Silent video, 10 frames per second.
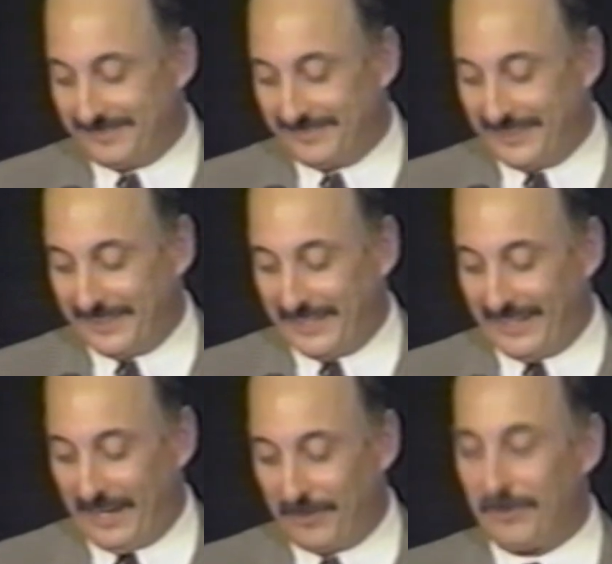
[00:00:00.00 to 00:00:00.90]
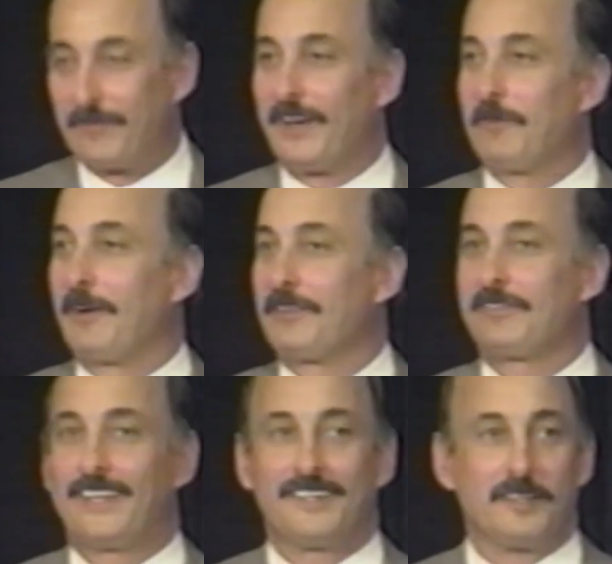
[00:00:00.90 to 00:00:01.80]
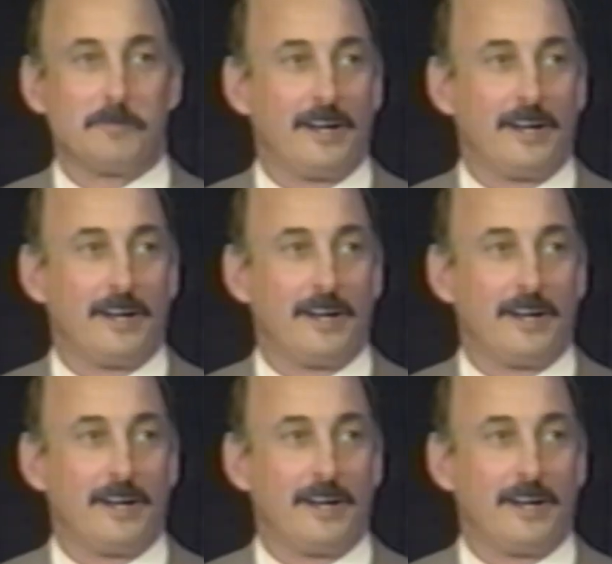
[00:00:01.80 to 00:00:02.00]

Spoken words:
then again, I don't know if I'd want to stand in the